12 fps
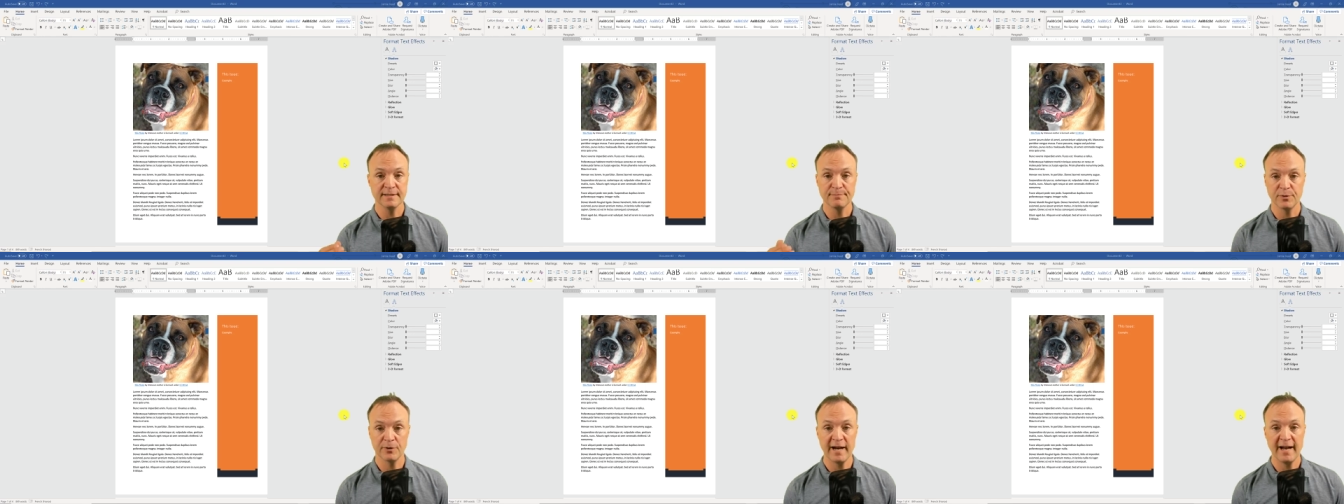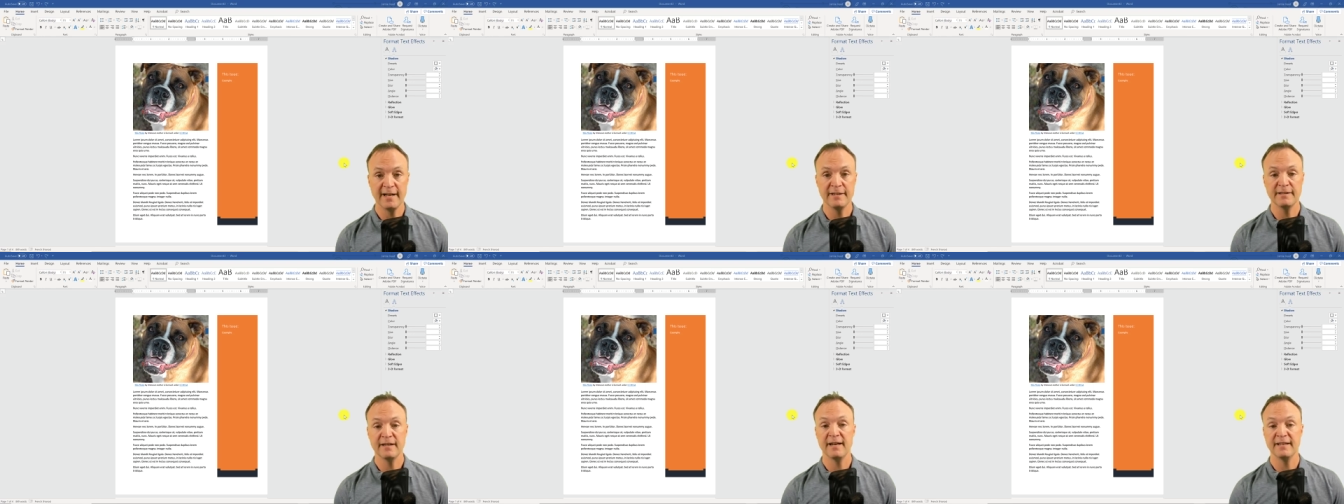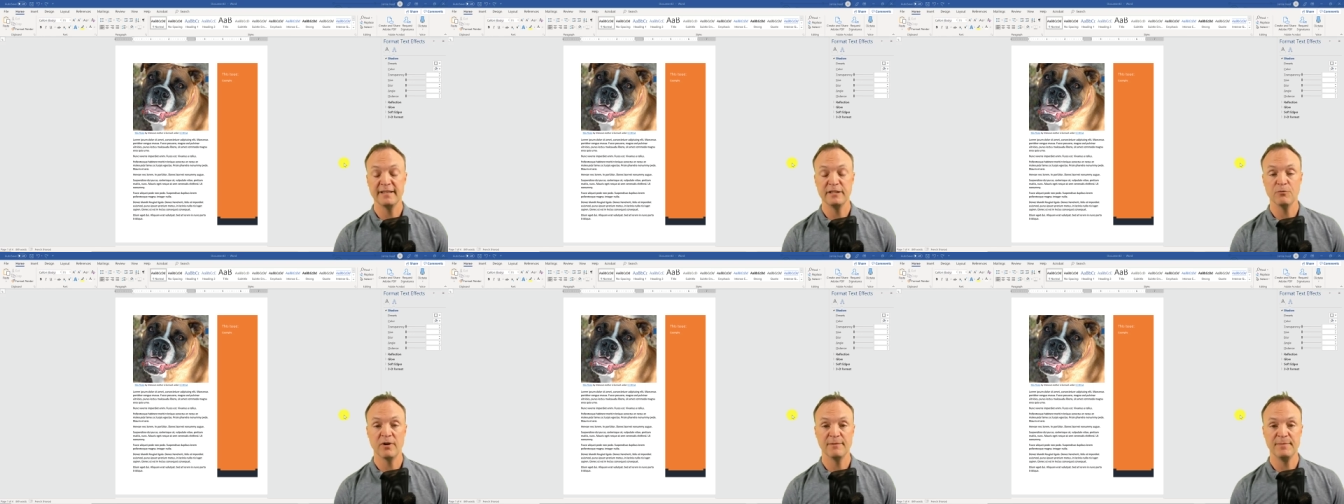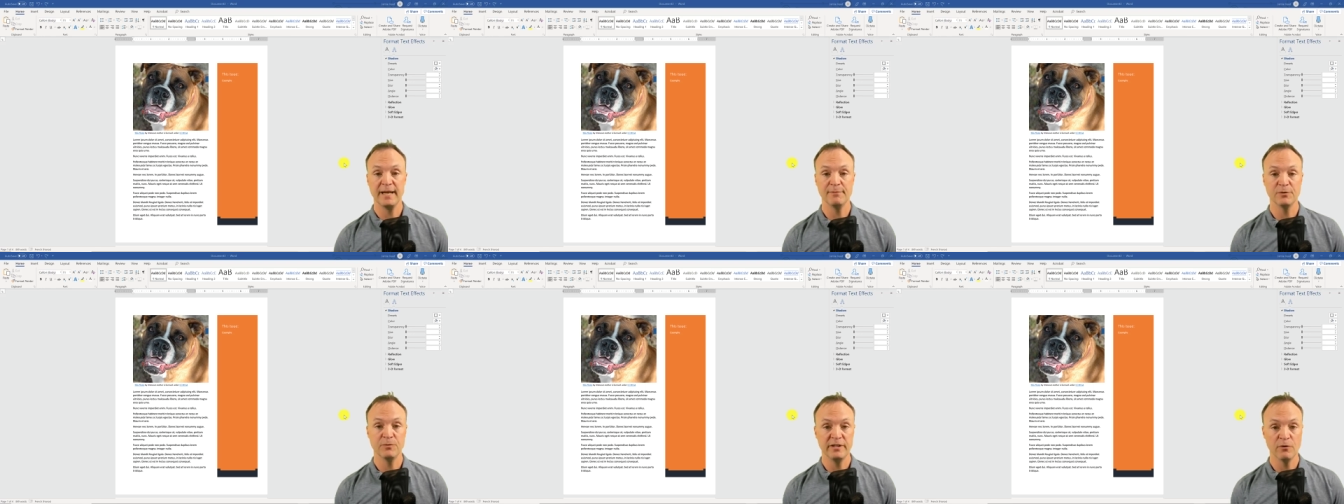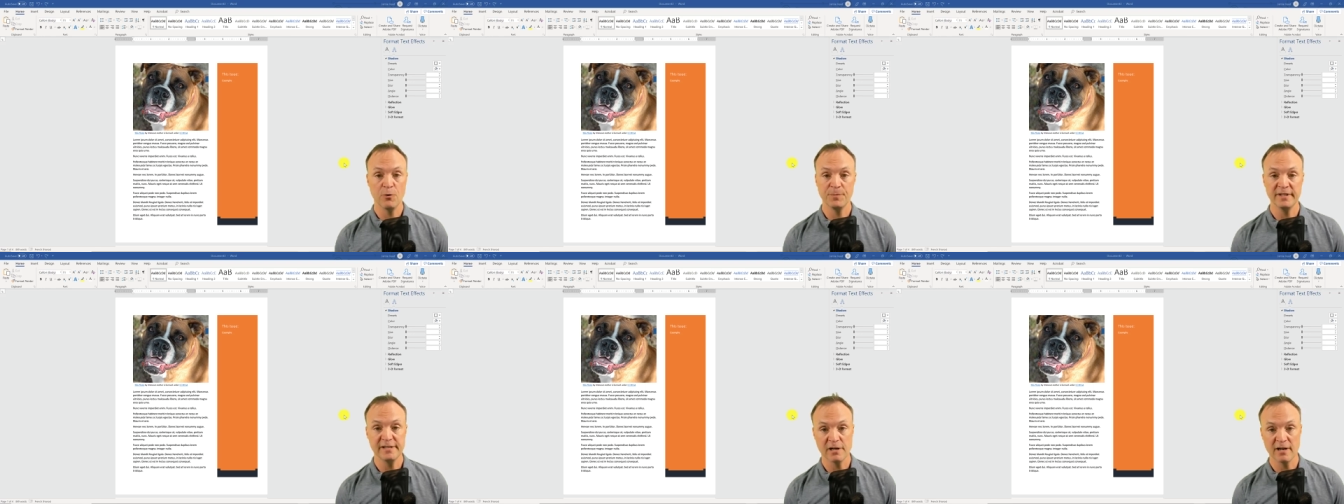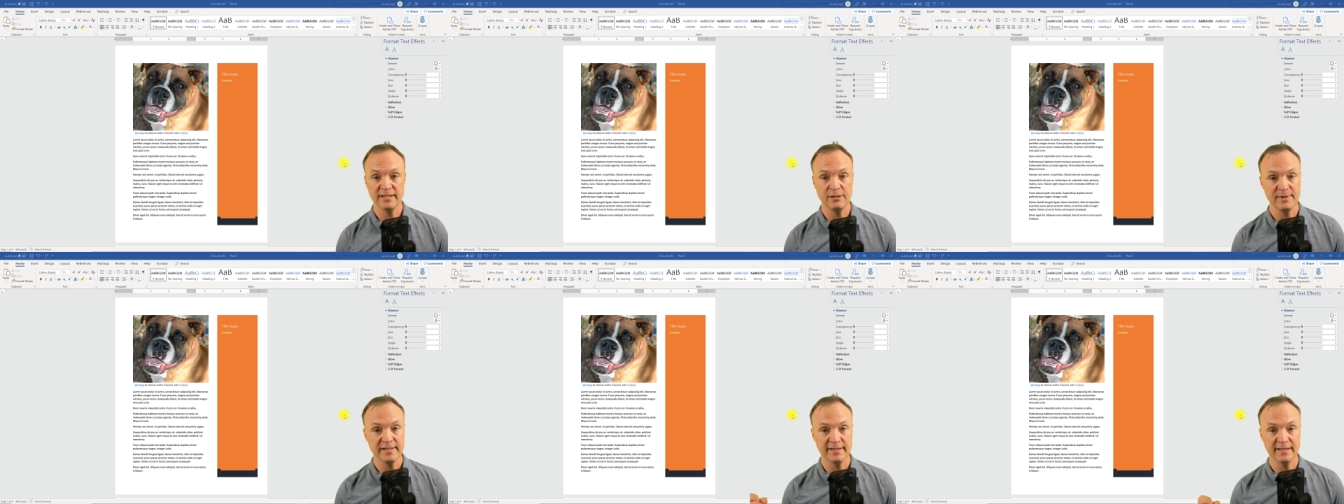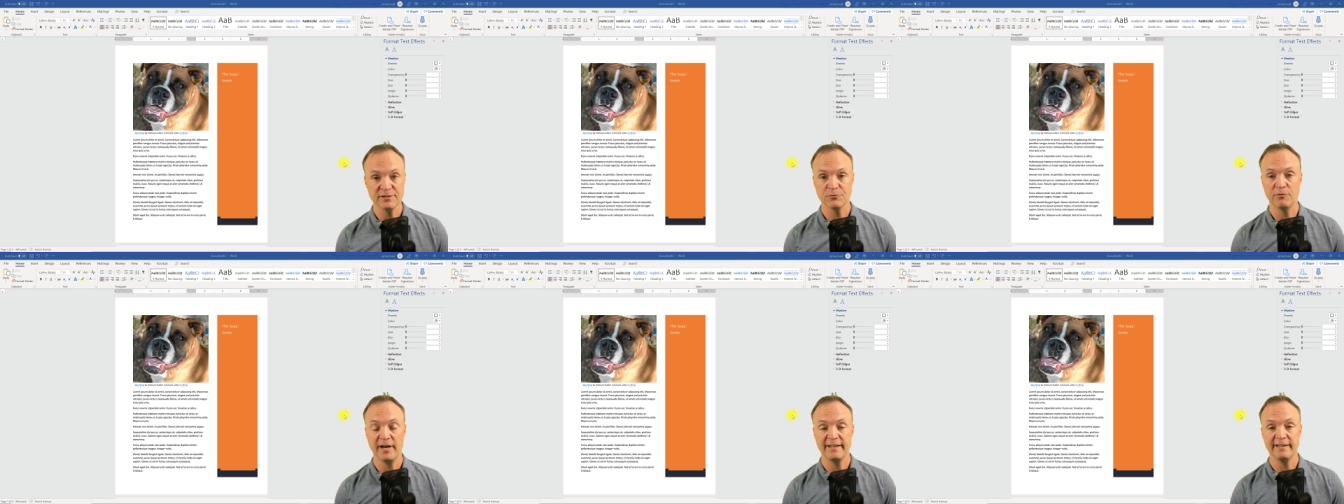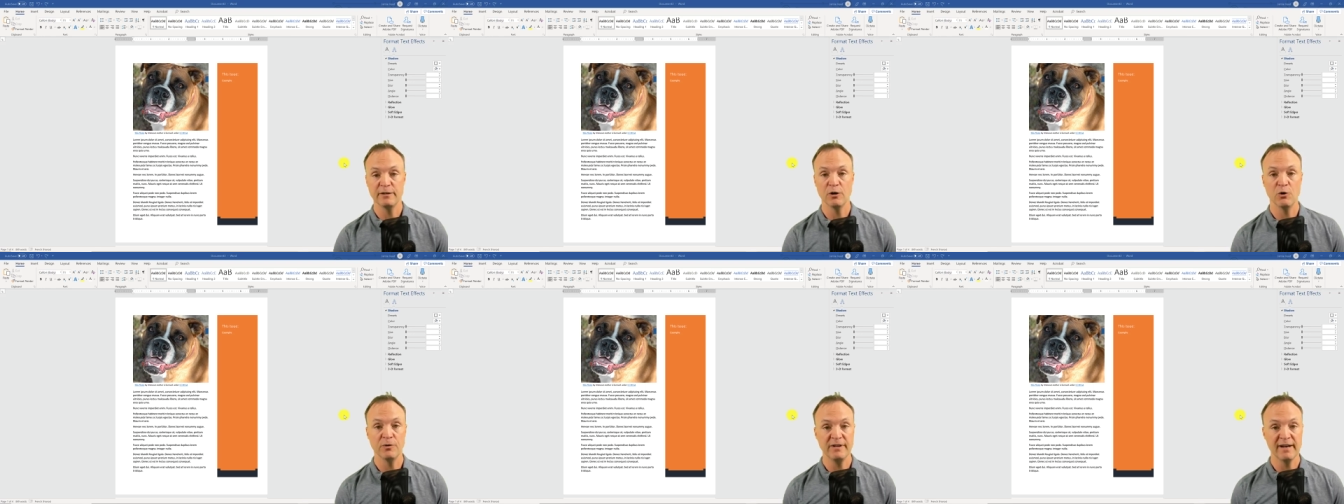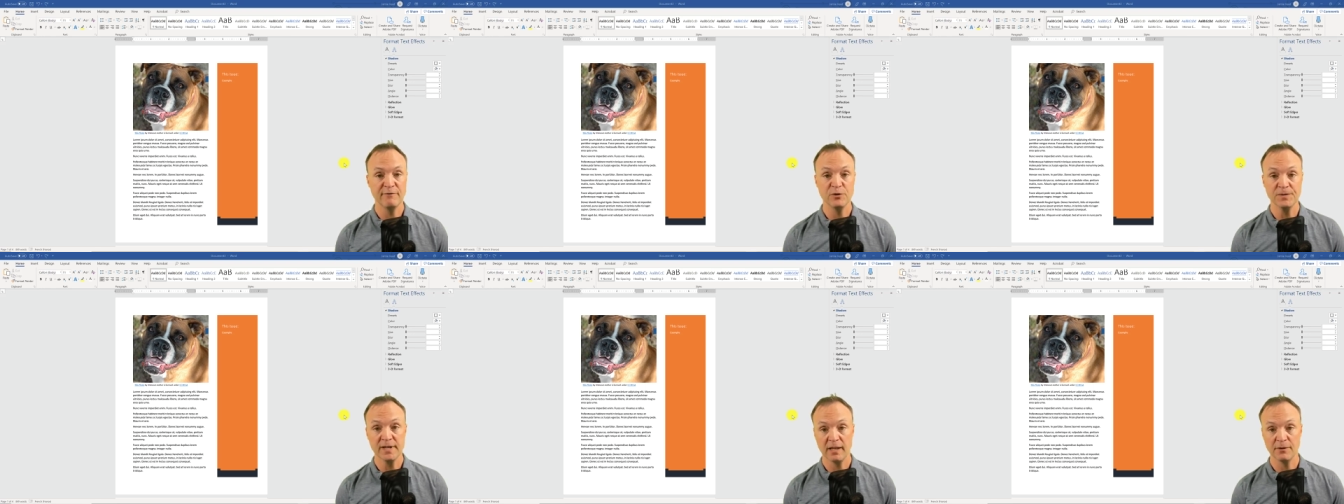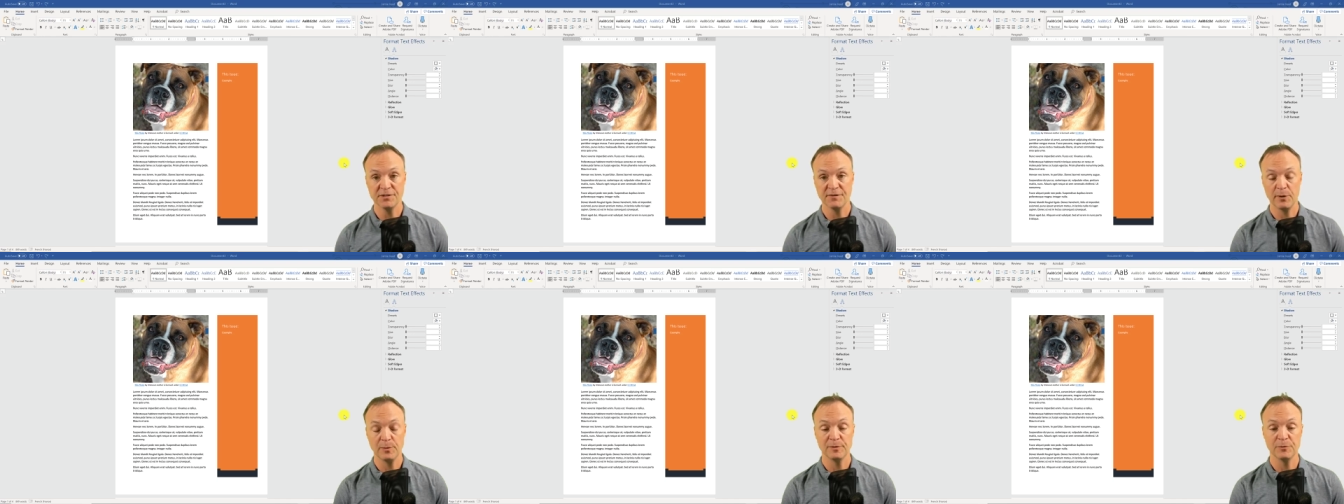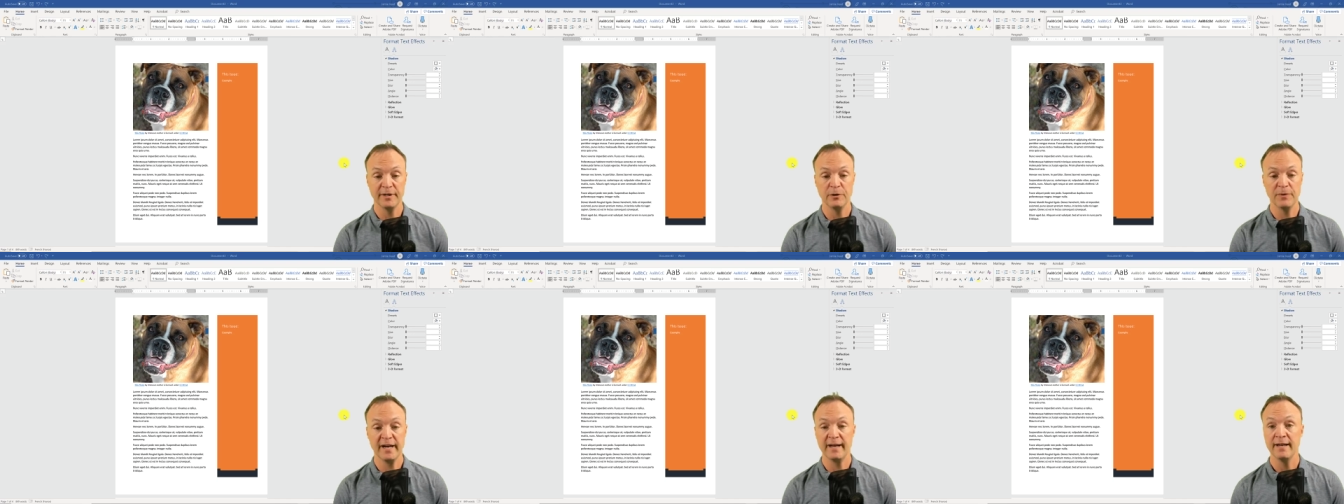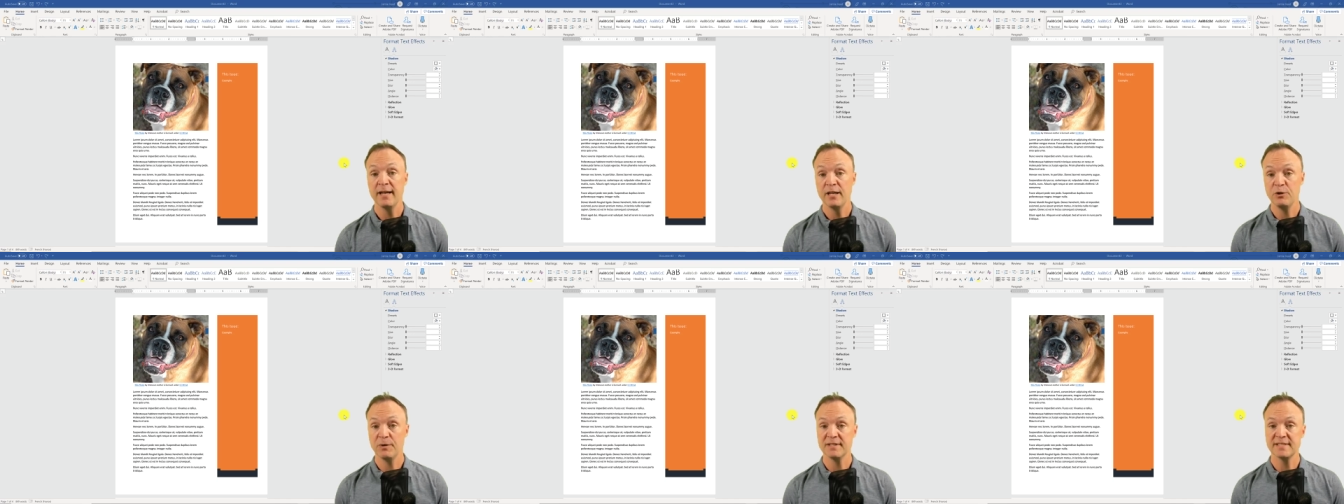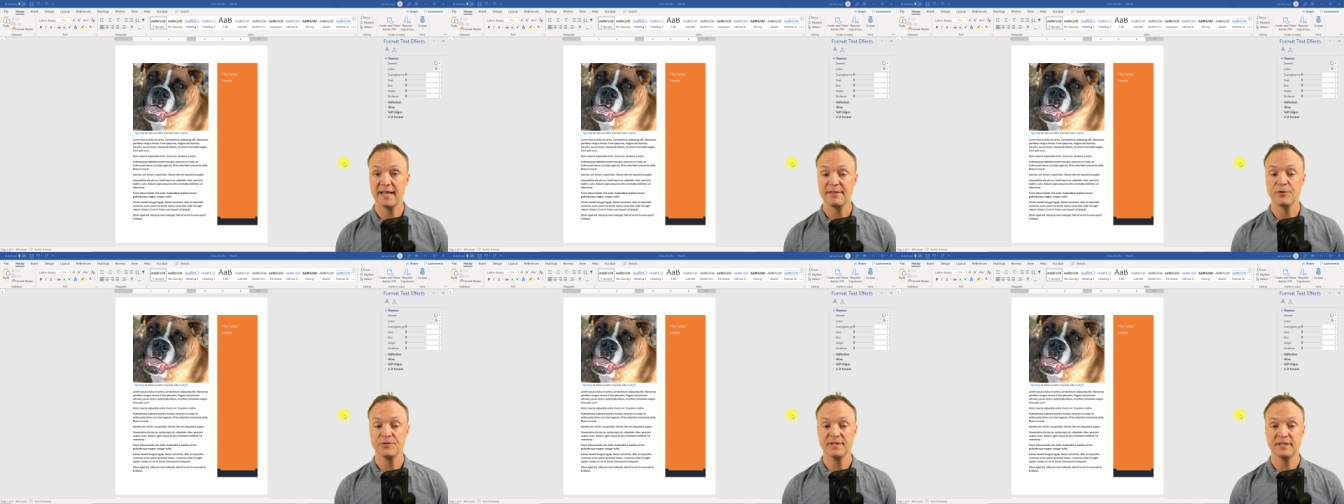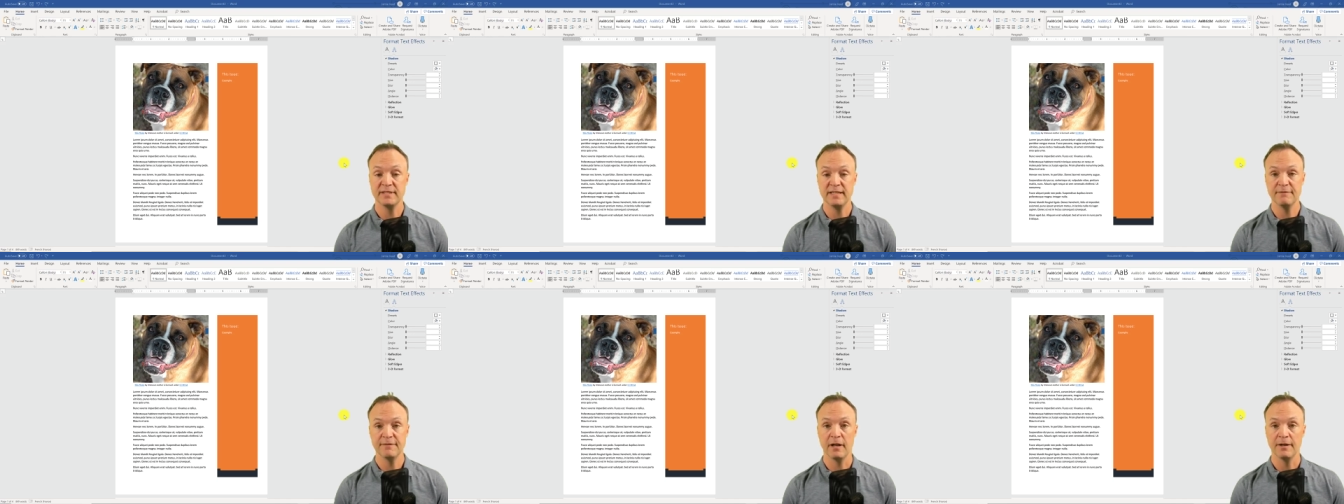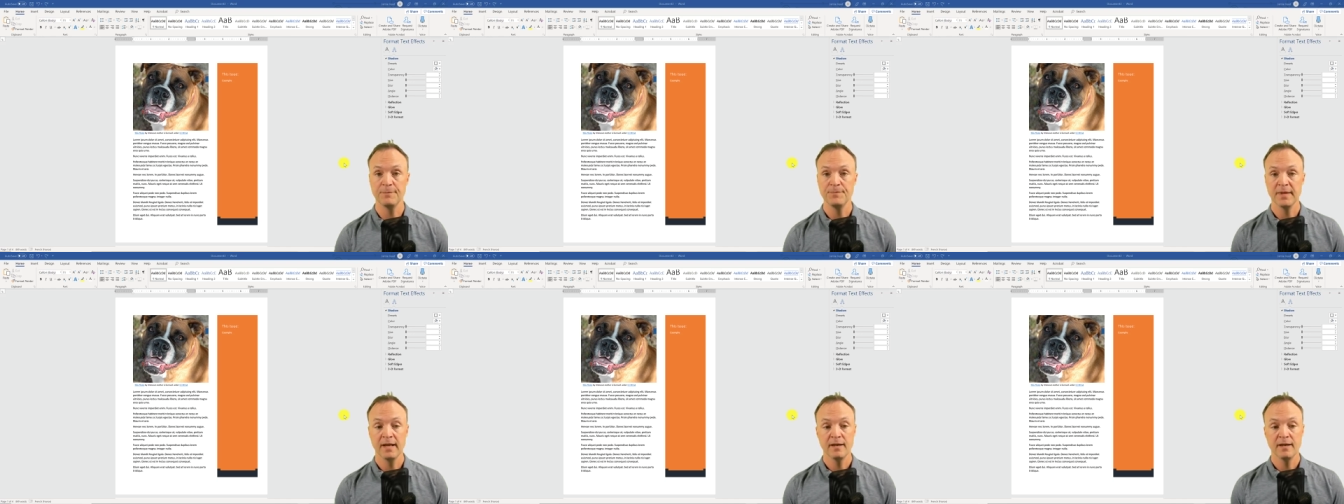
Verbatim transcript: a brand that you want to be able to, when you open a document, that it's ready to go and you have those colors available right away. You can set those as default.